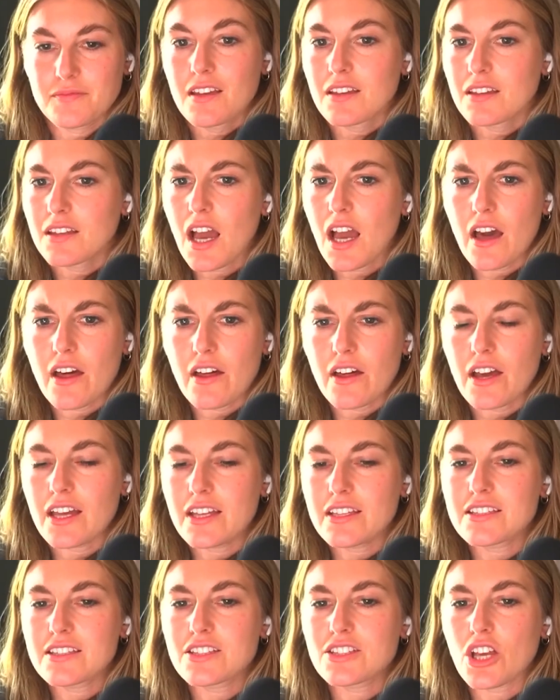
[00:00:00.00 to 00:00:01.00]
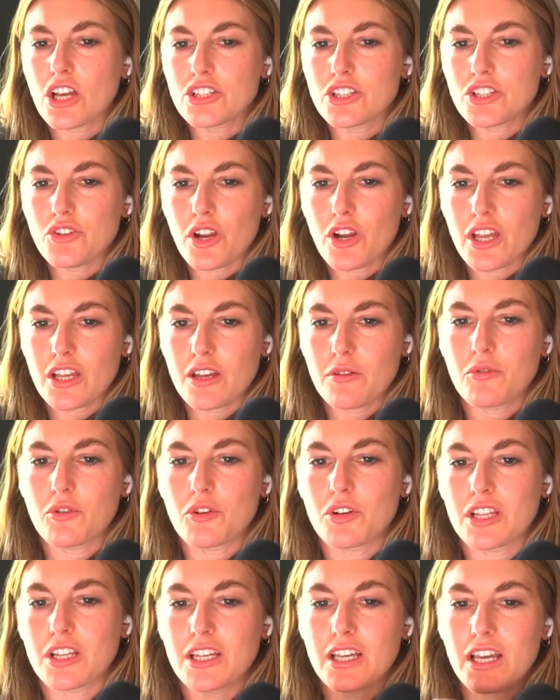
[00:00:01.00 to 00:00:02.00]
Yeah, it's such a great
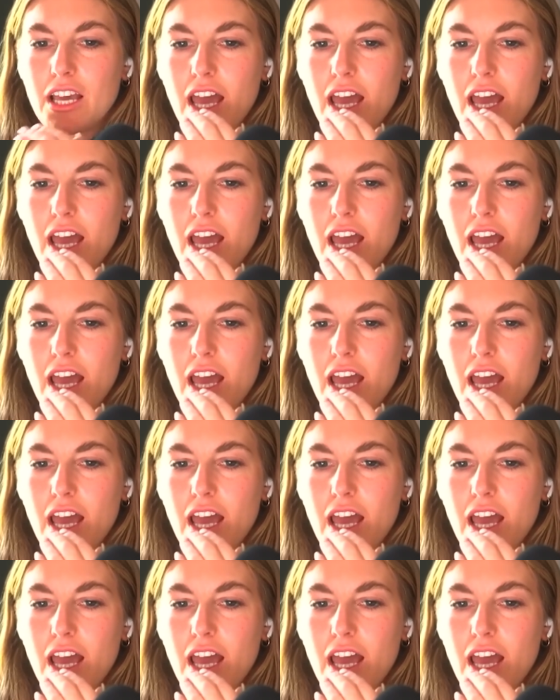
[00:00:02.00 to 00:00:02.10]
community.